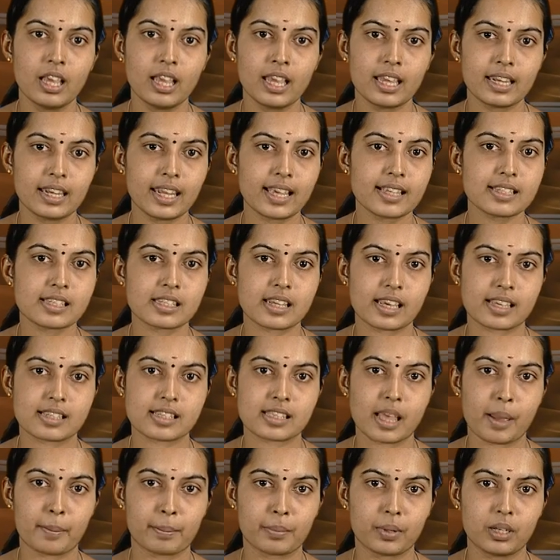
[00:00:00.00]
Next
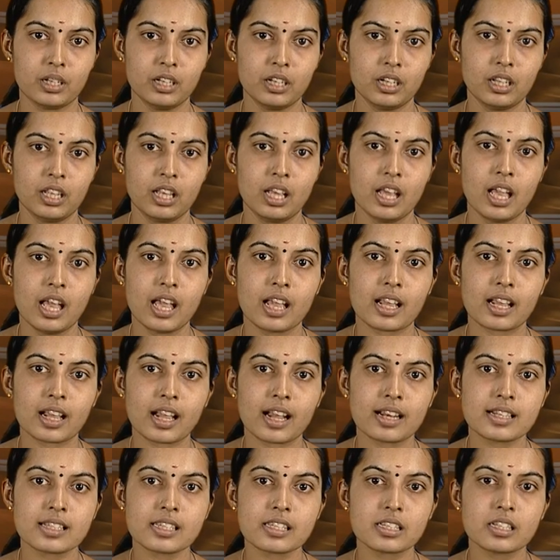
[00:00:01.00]
example,
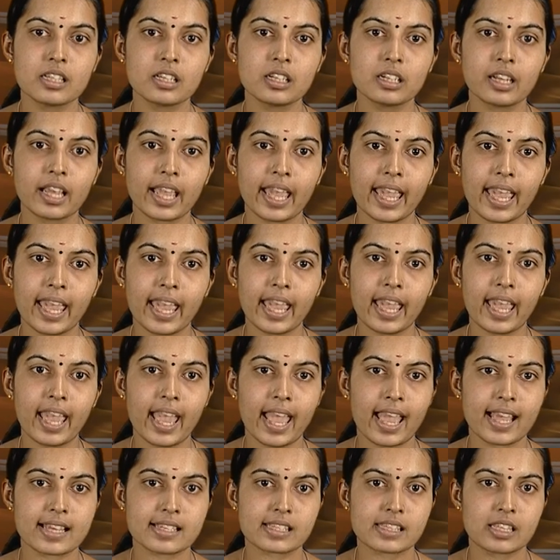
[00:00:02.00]
consider A
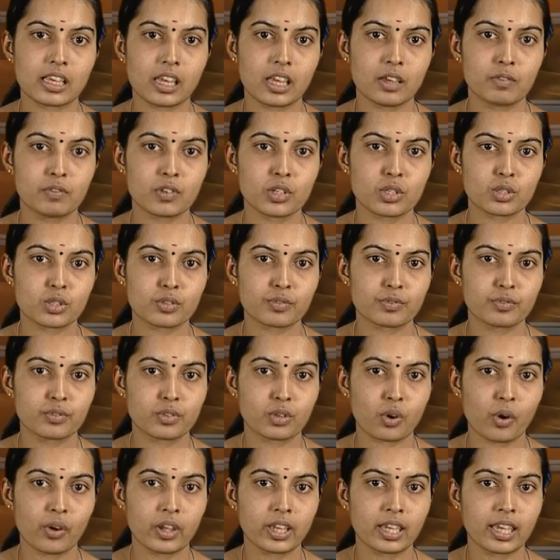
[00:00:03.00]
as the event of
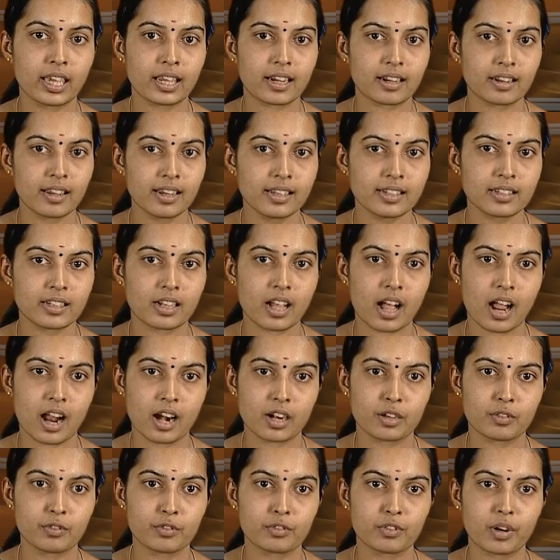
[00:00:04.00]
drawing a red
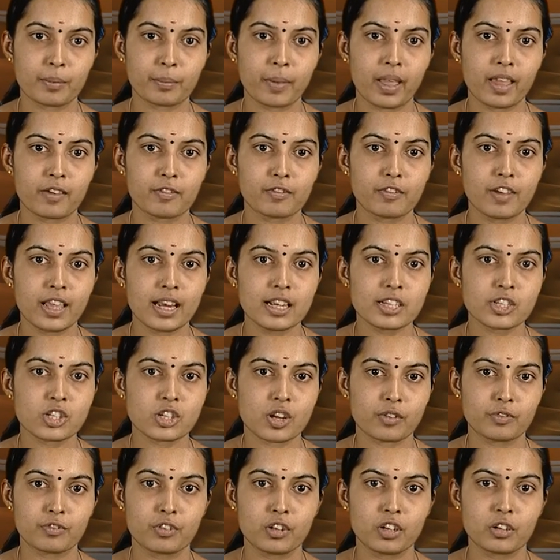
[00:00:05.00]
card from a well
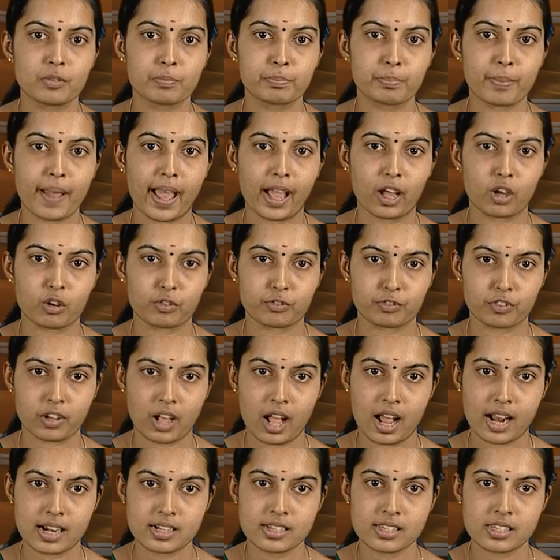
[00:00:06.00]
shuffled pack of
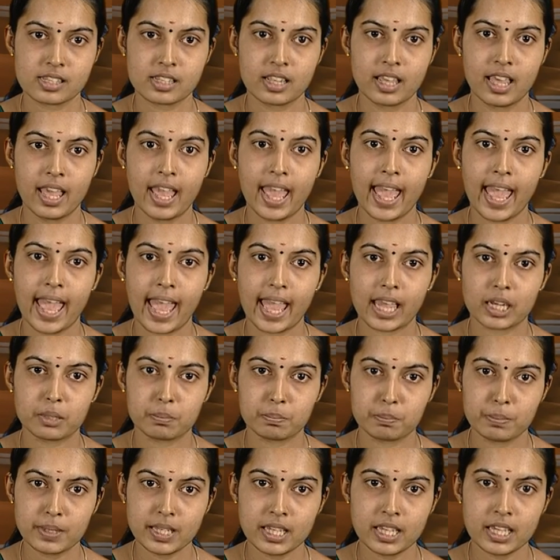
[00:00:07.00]
cards
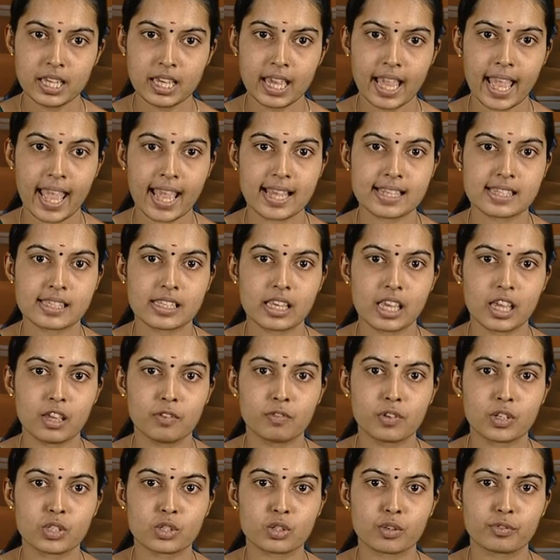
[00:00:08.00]
and B as the
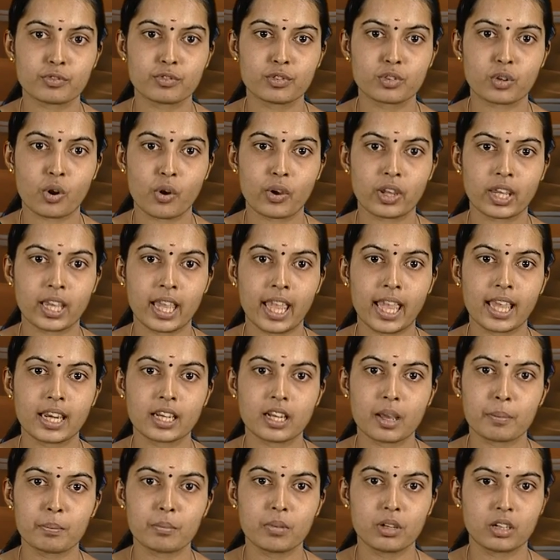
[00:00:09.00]
event of drawing a
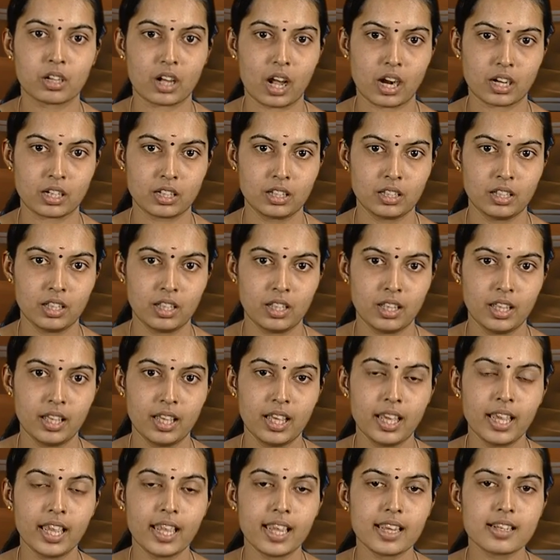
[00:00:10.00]
number card.
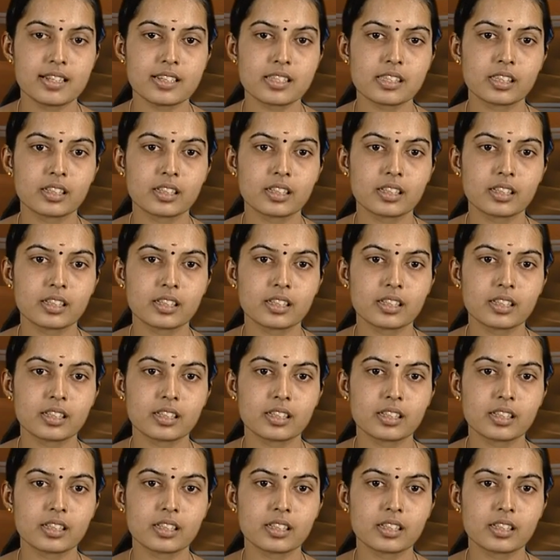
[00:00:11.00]
It is